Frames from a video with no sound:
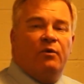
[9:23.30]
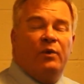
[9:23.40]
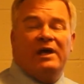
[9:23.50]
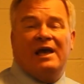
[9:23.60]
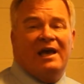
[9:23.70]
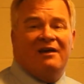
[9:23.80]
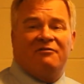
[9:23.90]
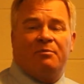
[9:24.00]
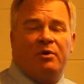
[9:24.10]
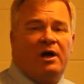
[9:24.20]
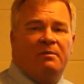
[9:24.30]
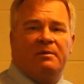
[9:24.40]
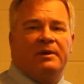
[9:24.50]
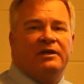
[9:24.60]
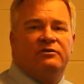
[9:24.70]
We have
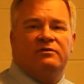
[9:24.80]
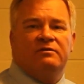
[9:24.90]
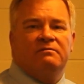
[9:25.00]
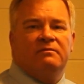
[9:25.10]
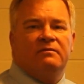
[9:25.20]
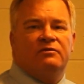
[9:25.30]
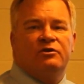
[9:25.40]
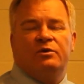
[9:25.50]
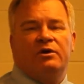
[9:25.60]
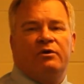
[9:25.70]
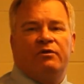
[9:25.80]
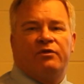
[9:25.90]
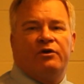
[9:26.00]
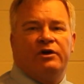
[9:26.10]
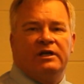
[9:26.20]
probably
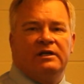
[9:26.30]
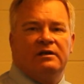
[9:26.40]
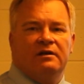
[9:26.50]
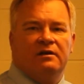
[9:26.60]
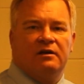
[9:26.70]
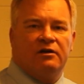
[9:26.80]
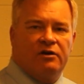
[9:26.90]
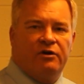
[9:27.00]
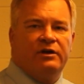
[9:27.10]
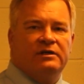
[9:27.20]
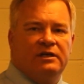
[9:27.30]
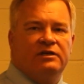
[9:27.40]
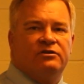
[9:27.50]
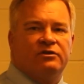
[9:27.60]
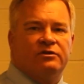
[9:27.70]
230 current
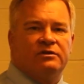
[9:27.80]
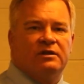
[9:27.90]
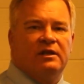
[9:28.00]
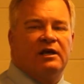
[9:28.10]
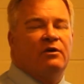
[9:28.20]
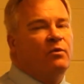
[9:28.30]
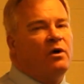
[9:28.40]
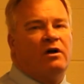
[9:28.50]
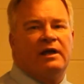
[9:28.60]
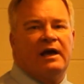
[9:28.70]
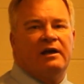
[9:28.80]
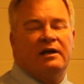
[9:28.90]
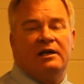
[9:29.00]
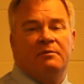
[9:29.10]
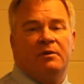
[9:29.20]
teachers that could walk out
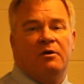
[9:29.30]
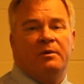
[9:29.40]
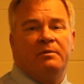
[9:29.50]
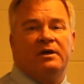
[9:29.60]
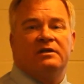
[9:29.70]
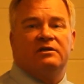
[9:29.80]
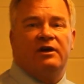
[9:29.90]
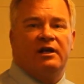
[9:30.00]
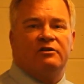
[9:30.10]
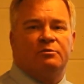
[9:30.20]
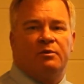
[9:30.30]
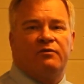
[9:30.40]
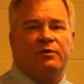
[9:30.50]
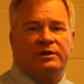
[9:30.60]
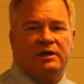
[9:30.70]
at any moment because they're eligible
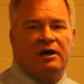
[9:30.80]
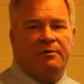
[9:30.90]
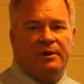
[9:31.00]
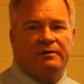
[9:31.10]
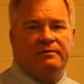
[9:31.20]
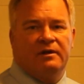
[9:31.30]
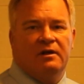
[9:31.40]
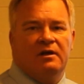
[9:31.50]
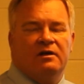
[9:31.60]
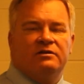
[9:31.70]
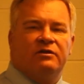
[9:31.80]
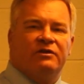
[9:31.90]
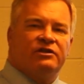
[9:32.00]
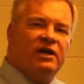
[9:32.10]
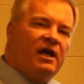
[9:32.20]
for retirement. So
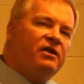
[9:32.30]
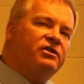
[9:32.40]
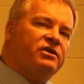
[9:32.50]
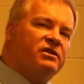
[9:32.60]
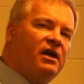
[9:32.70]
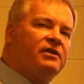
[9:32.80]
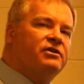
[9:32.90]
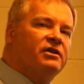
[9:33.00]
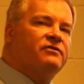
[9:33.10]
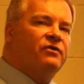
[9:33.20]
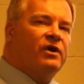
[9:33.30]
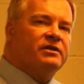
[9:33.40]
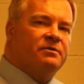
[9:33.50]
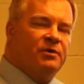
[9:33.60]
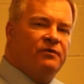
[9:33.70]
the challenge is not just for
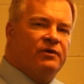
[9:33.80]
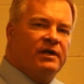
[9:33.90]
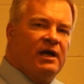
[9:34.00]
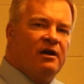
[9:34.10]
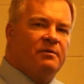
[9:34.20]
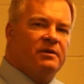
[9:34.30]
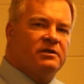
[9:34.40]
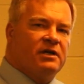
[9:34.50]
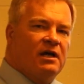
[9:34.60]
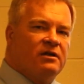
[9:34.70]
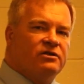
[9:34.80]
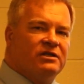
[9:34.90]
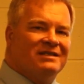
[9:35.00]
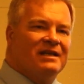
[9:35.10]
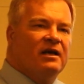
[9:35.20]
us in Beaufort County, but the challenge
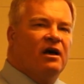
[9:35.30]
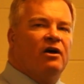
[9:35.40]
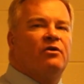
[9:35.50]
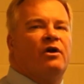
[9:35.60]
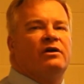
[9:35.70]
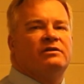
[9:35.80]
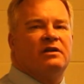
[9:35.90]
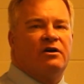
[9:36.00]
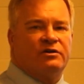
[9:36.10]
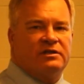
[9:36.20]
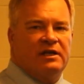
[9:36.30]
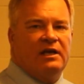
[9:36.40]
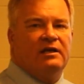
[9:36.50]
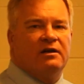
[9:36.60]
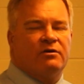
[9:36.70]
is across our
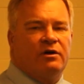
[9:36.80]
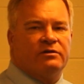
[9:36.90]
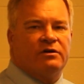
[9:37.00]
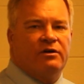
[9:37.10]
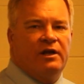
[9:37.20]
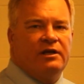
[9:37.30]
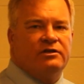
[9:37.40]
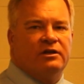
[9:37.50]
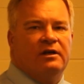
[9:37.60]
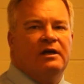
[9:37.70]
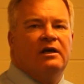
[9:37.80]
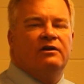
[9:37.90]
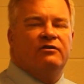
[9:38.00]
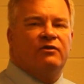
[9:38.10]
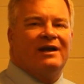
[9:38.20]
state and across our nation
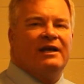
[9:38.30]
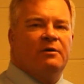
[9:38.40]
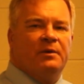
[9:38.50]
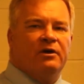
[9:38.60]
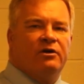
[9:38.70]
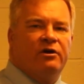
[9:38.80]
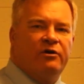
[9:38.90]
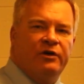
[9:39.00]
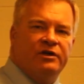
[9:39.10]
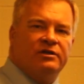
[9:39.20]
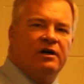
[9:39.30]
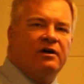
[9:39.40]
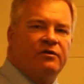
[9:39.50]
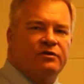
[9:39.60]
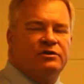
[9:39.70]
to try to help encourage
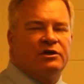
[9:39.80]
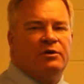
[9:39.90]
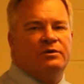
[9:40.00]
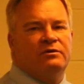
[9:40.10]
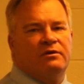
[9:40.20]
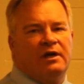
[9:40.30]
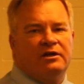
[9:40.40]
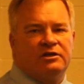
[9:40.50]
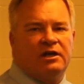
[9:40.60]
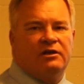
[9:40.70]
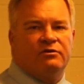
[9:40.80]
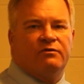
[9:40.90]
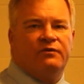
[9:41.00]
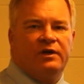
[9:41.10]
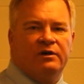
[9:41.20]
others to go into the
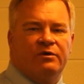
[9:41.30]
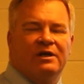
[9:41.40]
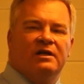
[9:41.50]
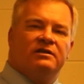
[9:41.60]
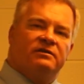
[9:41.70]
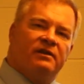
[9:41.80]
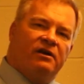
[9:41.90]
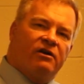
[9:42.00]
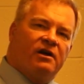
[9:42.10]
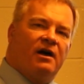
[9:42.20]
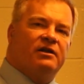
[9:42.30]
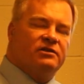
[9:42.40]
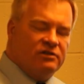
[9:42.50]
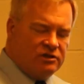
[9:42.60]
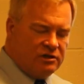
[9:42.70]
educational field so that our
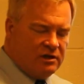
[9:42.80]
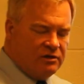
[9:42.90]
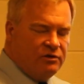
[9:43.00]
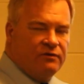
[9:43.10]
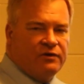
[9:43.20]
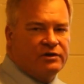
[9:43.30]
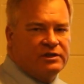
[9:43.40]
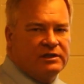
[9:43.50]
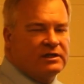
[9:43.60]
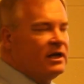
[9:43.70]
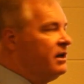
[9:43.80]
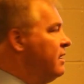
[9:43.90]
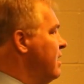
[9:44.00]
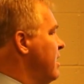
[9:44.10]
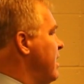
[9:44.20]
colleges and universities
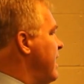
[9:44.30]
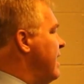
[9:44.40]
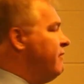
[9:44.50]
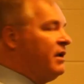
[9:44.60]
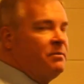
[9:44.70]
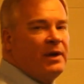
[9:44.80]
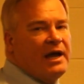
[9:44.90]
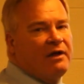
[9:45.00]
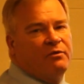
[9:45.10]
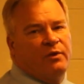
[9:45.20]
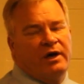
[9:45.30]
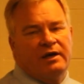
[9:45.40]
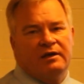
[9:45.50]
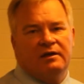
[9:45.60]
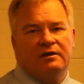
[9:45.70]
can have a
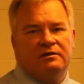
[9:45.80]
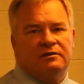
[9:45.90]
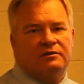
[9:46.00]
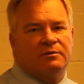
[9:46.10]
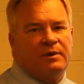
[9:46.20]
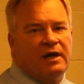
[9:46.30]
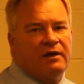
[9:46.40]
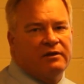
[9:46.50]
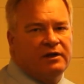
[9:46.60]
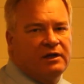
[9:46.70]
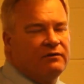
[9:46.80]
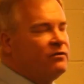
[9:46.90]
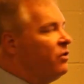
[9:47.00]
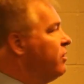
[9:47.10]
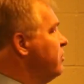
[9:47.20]
pathway to supply the need
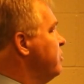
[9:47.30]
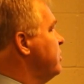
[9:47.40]
for our new